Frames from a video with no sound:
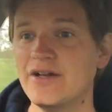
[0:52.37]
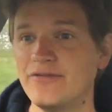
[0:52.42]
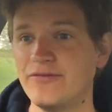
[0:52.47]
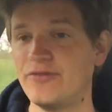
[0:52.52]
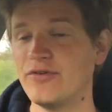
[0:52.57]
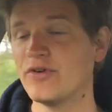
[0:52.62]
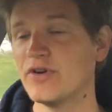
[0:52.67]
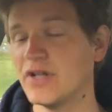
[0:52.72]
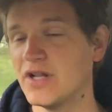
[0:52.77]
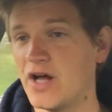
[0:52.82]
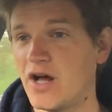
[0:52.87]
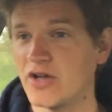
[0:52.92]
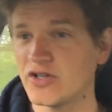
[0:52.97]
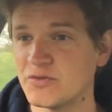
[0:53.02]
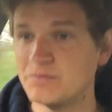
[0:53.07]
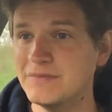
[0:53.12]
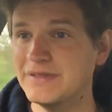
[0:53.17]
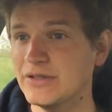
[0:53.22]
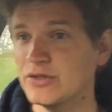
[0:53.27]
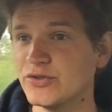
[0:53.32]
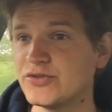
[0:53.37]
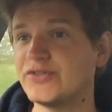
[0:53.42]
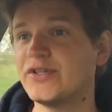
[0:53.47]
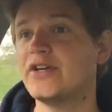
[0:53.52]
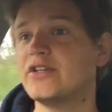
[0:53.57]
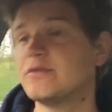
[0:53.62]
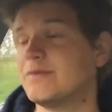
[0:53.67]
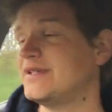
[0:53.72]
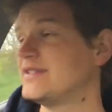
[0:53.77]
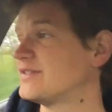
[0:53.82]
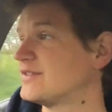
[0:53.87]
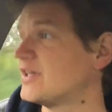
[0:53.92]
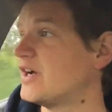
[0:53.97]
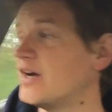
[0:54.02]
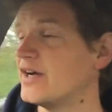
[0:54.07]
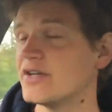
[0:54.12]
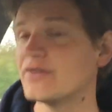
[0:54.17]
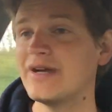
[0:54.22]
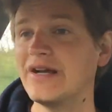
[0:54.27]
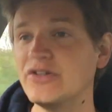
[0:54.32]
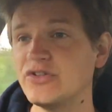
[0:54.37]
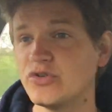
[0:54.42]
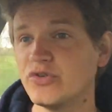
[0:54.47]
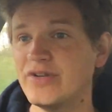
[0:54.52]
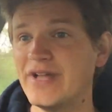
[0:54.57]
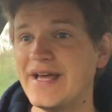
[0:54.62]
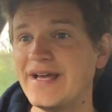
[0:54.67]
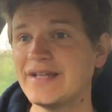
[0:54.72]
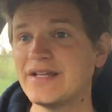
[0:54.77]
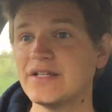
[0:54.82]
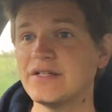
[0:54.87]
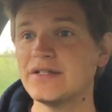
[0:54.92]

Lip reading: for a large millstone to be tied around your neck